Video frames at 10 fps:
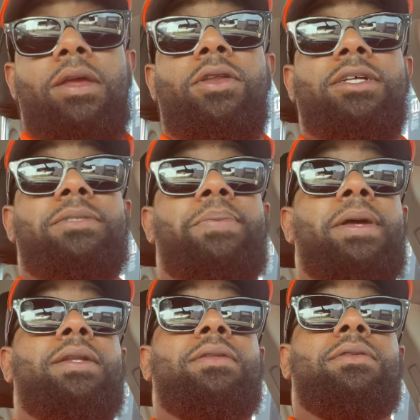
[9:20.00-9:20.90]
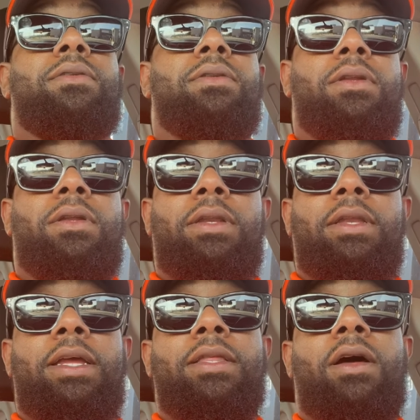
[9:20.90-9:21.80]
You done spent
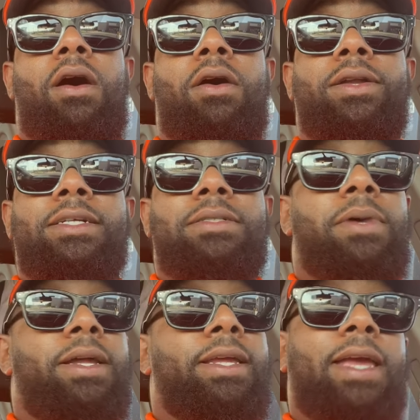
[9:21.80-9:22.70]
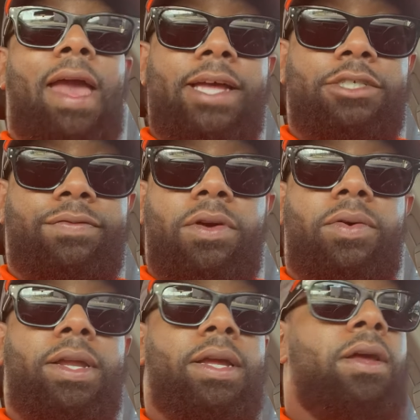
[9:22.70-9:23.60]
either all this money cash
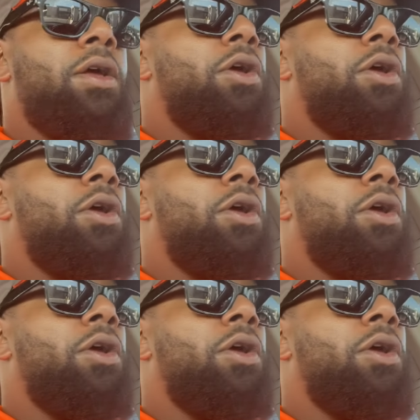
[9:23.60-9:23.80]
flowing it,